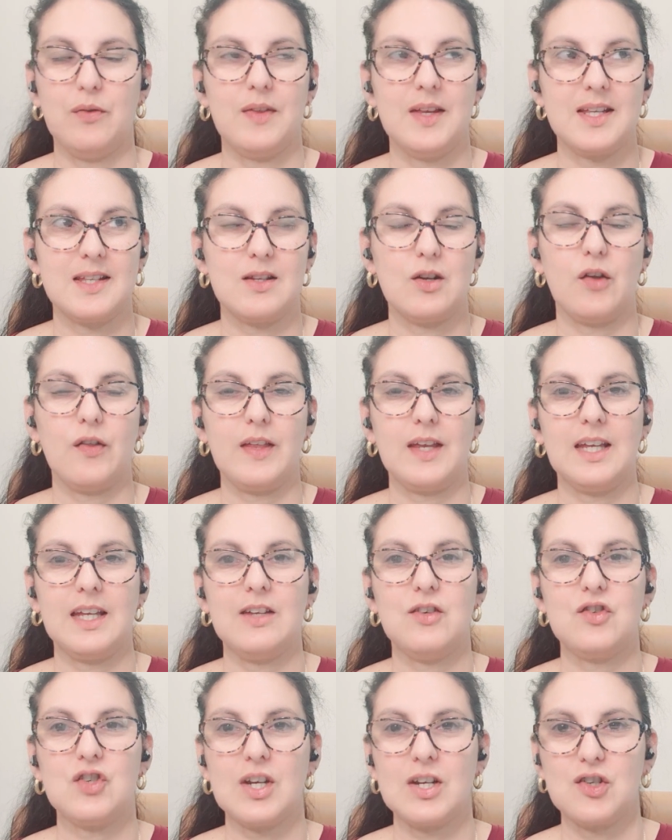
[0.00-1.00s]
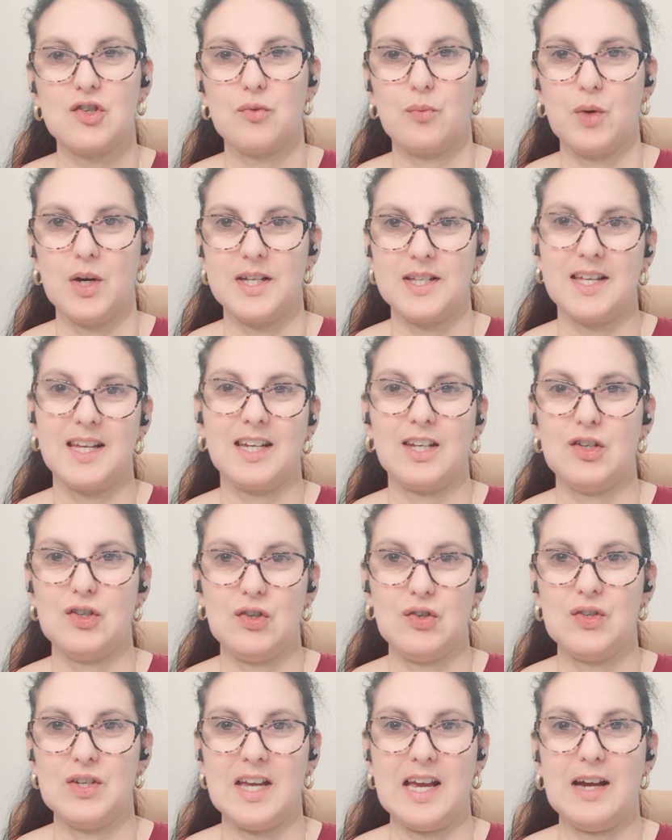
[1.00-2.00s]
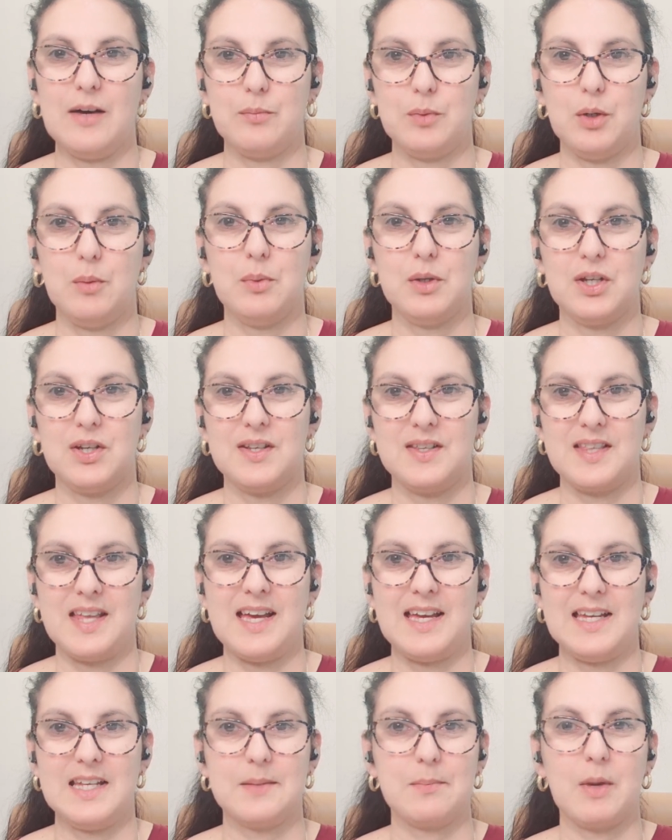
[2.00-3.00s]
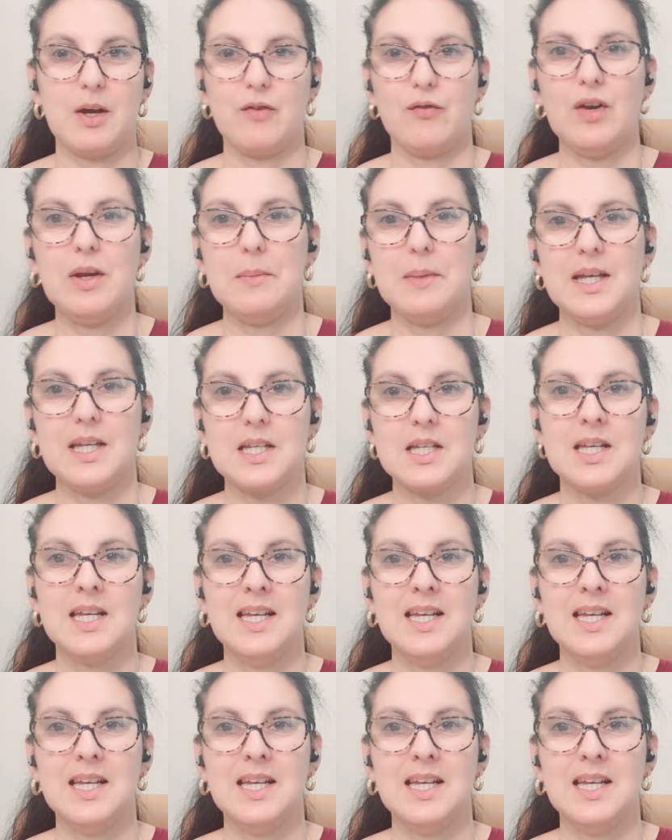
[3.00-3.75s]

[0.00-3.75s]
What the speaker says: There's nothing injection wise I can do to help you because that is my remit.